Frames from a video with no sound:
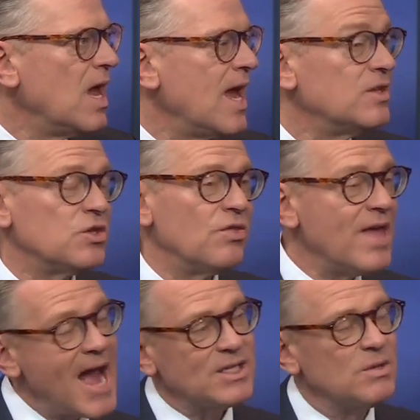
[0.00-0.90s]
and so
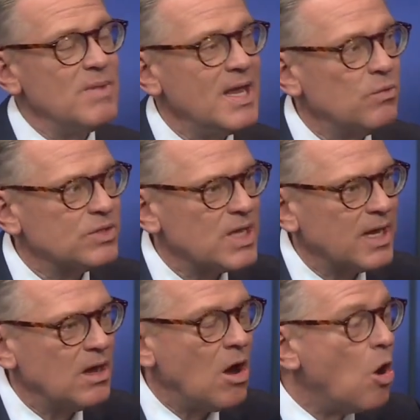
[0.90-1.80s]
that to me was like,
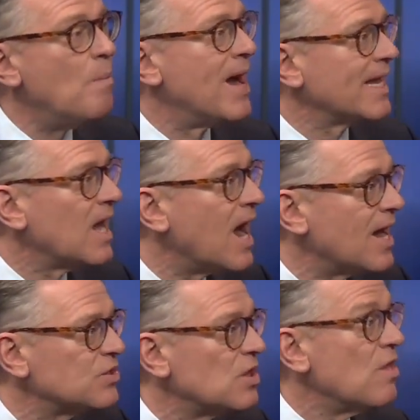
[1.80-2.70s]
oh my
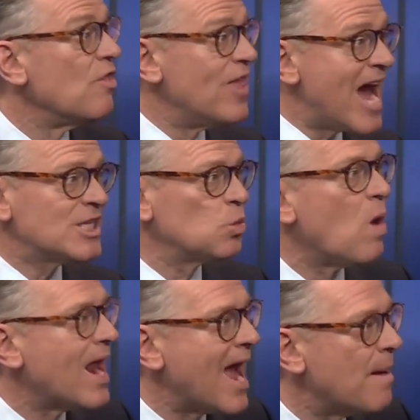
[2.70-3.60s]
gosh, that's
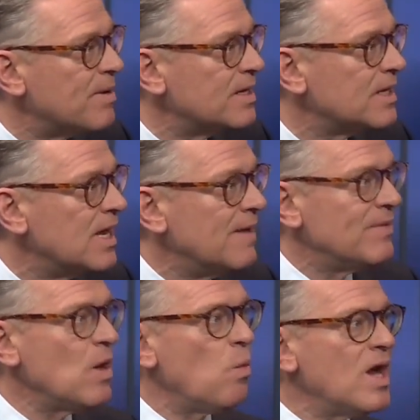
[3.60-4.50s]
what happened.
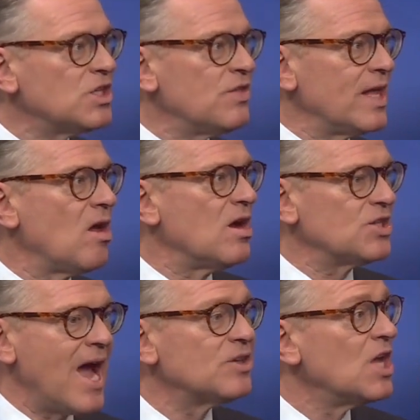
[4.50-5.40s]
Yeah. It wasn't they lost
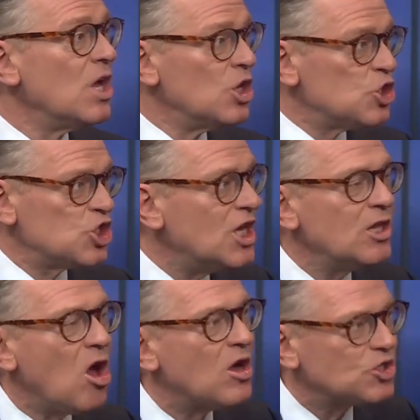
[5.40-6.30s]
a house; she
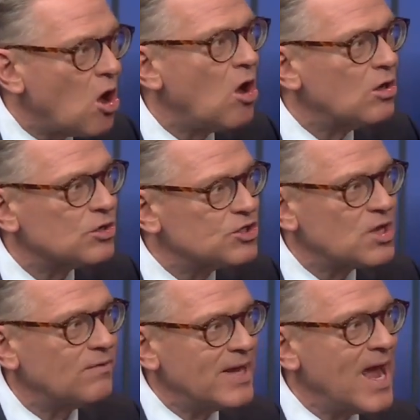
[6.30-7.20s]
lost all her
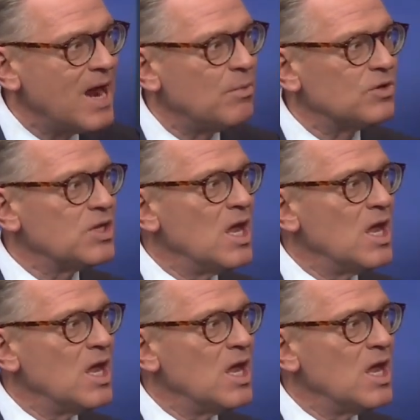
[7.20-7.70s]
stuffed animals.